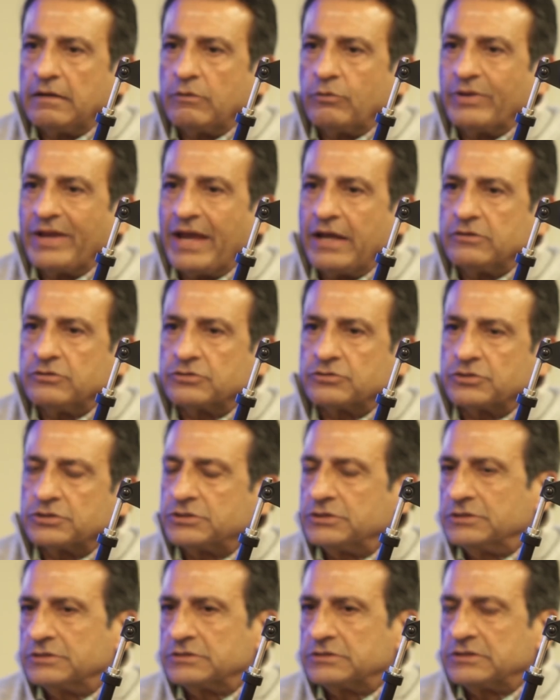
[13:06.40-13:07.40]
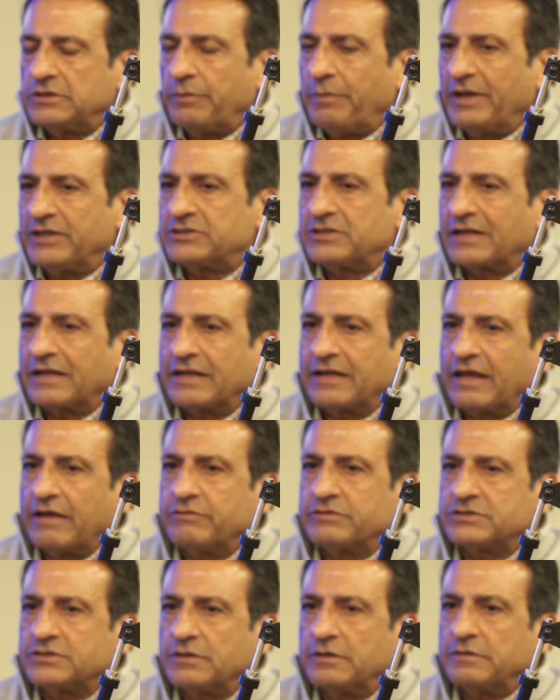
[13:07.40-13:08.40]
we had nutrition. She basically gave
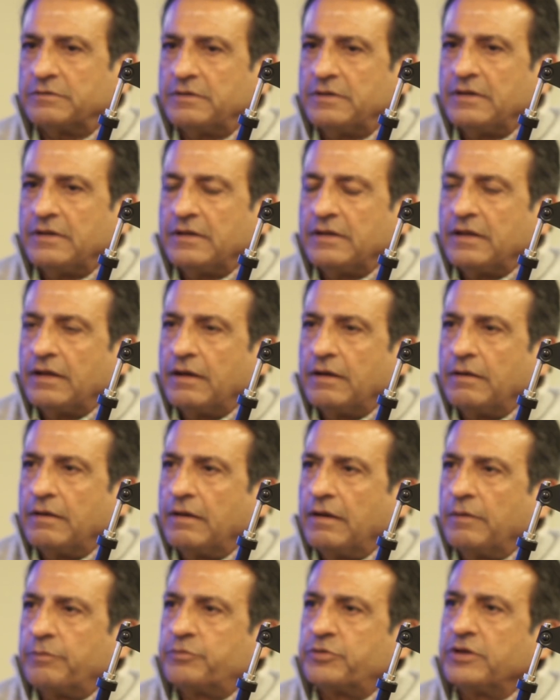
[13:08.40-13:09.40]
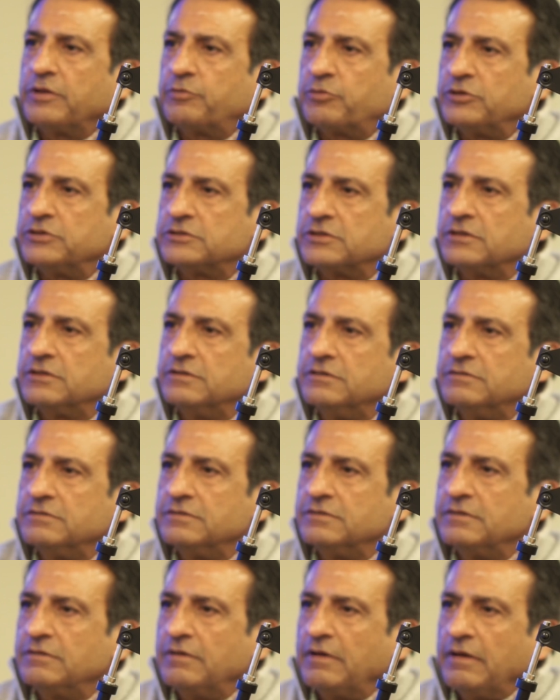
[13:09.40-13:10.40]
us a pre-printed
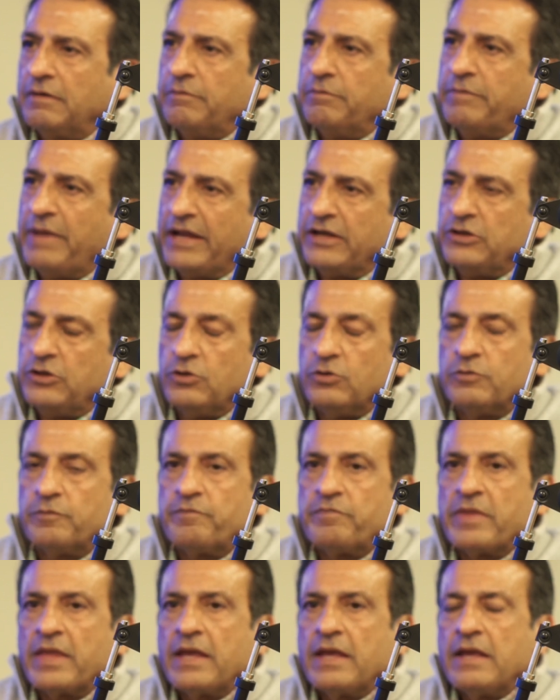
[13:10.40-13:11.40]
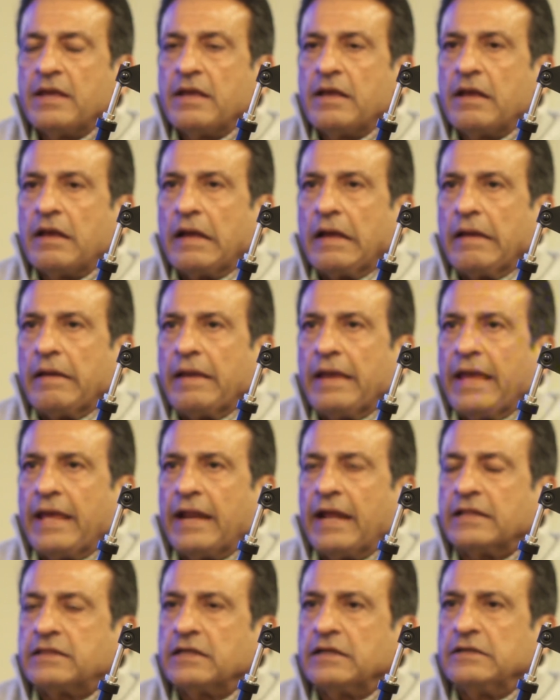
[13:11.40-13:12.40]
menu, and
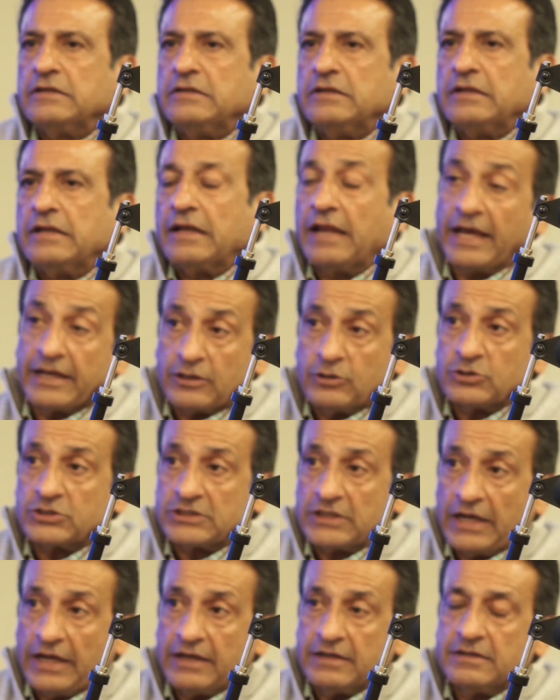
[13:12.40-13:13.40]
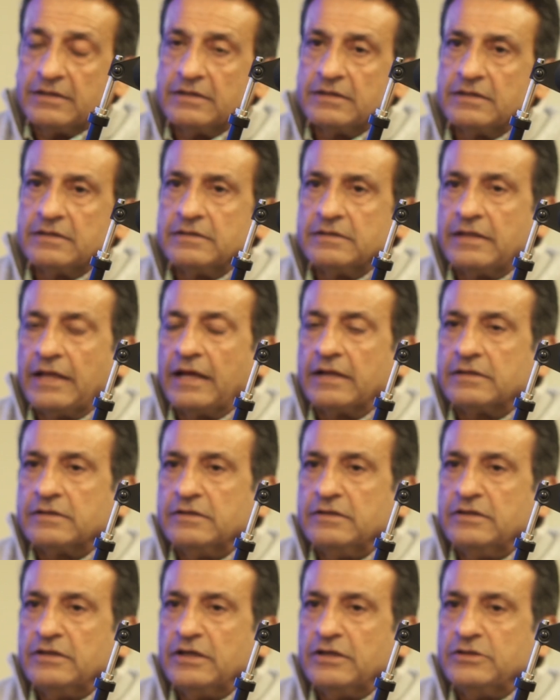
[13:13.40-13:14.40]
I think, like you said, that
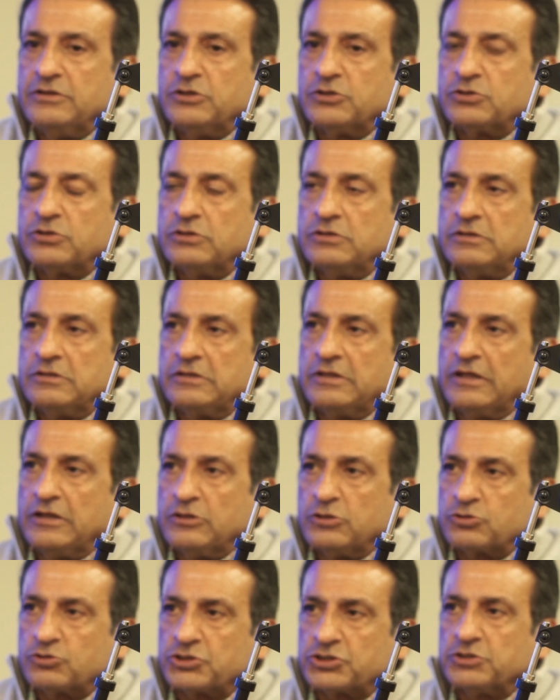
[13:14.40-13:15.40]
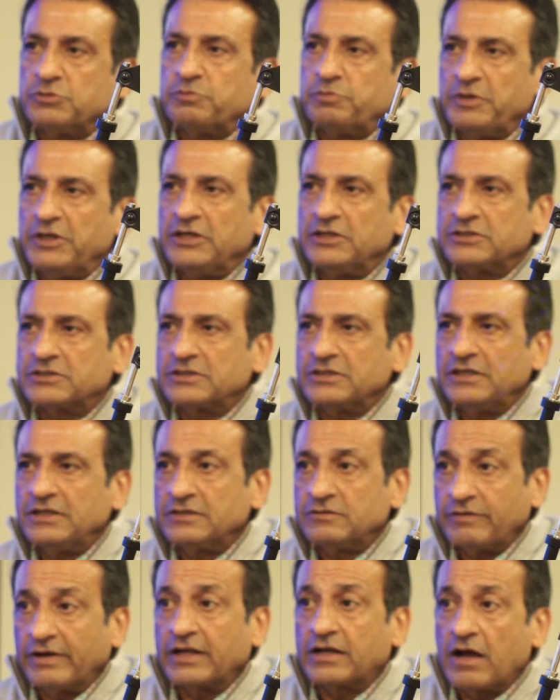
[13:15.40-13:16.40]
the nutrition piece
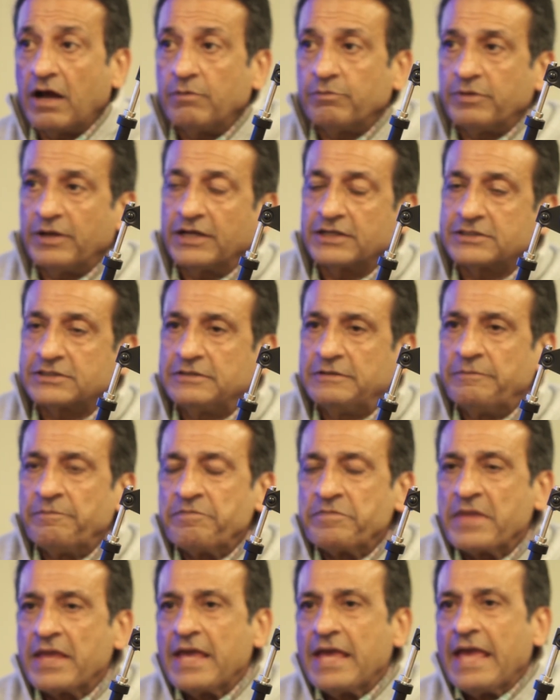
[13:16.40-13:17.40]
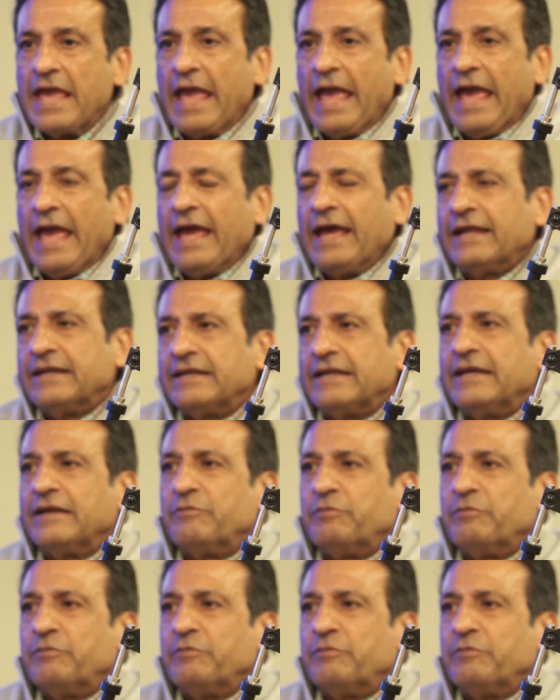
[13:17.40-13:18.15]
is very complex, and